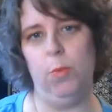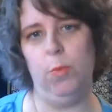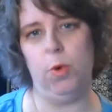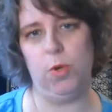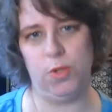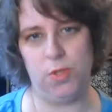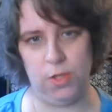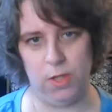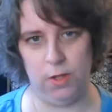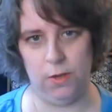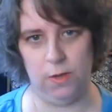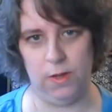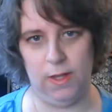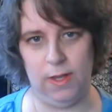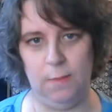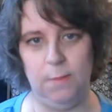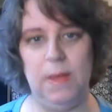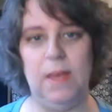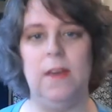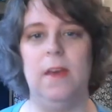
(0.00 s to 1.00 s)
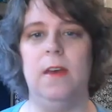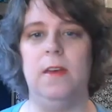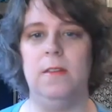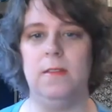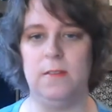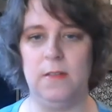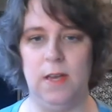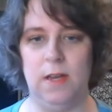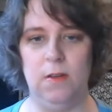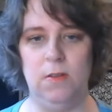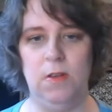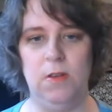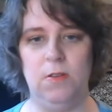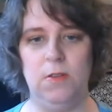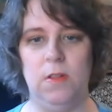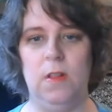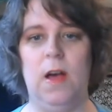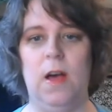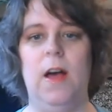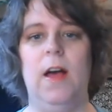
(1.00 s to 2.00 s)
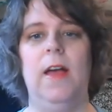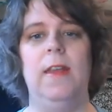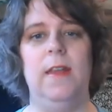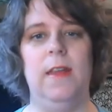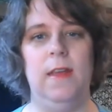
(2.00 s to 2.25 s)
more slowly because I don't use a lot,